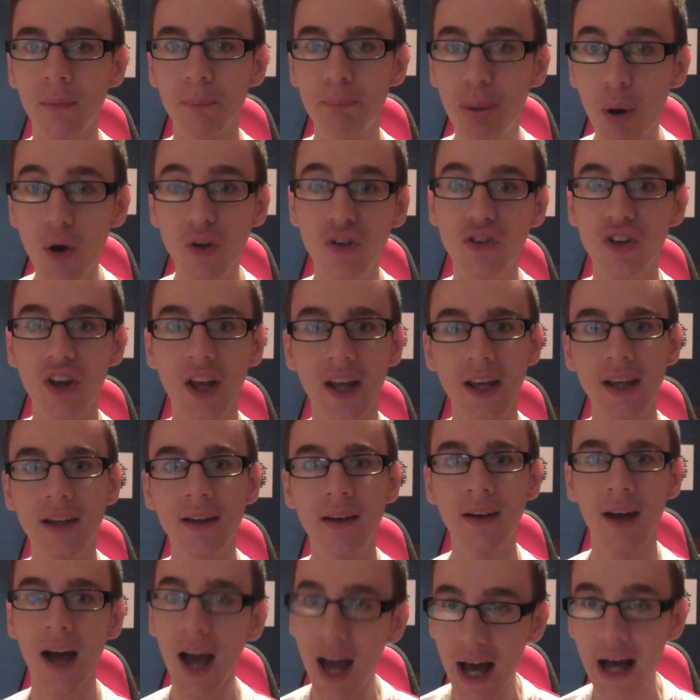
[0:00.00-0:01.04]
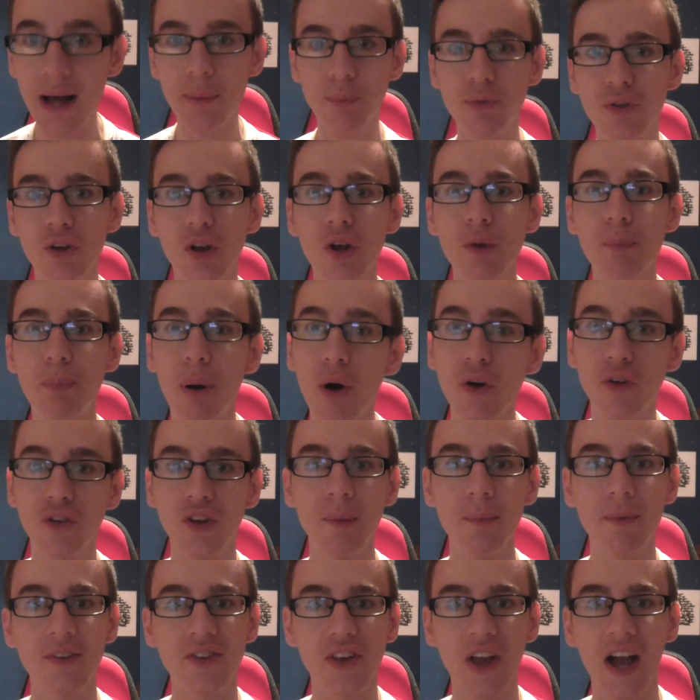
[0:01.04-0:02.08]
Pussy. Absolute
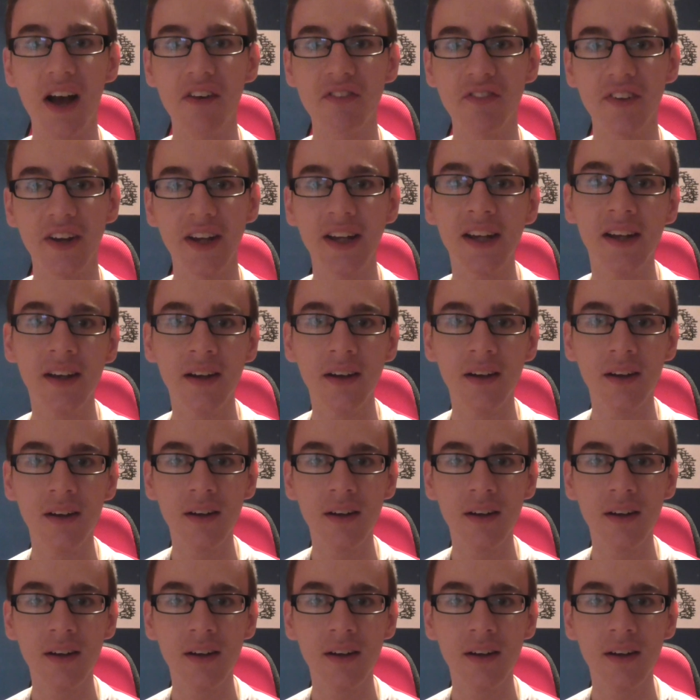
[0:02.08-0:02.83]
pussy, Mustafi.